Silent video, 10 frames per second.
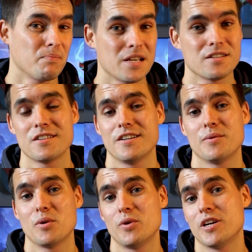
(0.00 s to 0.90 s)
basically
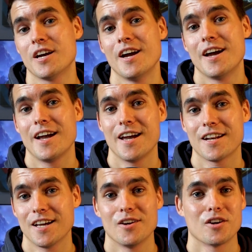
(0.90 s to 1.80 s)
every week and
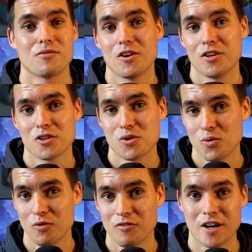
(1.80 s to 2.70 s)
a lot of other
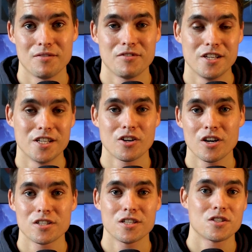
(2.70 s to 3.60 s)
cool 5e
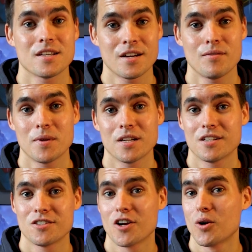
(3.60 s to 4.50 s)
content. Aside from that,
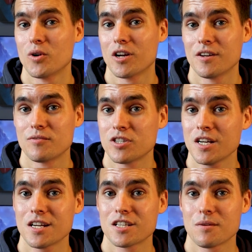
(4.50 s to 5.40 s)
there's not a whole lot left to
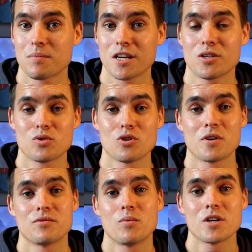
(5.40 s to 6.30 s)
say, except thank you so
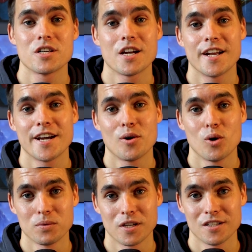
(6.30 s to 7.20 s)
much for watching, and I
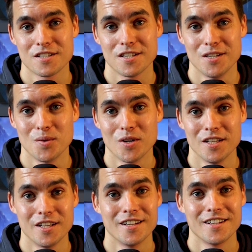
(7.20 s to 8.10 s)
hope that I'll see you in
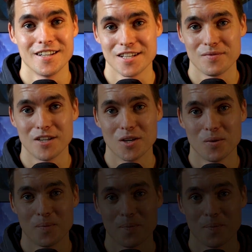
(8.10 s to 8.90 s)
the next video.